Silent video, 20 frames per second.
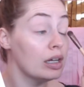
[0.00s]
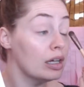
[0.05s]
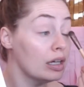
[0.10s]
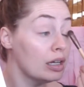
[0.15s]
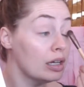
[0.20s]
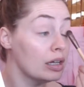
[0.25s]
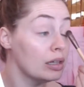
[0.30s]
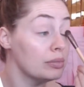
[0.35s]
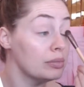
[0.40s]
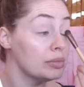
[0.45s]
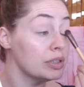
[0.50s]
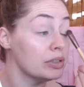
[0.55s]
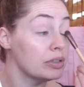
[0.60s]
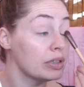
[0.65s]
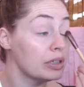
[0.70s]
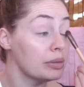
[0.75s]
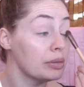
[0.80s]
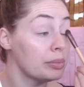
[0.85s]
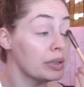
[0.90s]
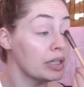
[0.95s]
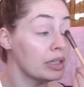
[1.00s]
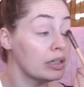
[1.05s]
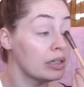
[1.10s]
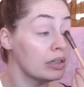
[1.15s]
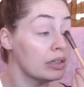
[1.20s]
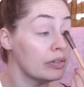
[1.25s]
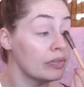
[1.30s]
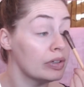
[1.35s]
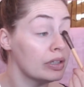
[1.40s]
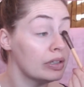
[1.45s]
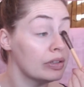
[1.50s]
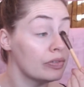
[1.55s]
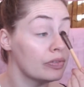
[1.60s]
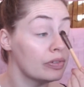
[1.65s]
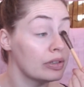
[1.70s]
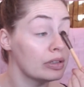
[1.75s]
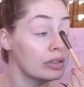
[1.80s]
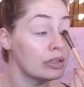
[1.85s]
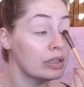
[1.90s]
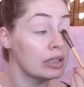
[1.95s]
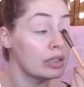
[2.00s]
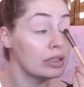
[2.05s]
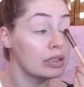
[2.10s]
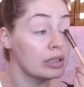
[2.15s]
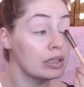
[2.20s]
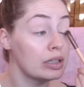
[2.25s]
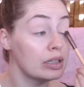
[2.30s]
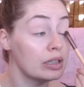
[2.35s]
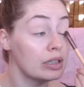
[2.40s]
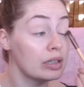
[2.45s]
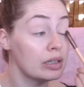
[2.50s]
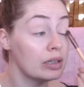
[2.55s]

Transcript: I'm doing a bit of a different technique.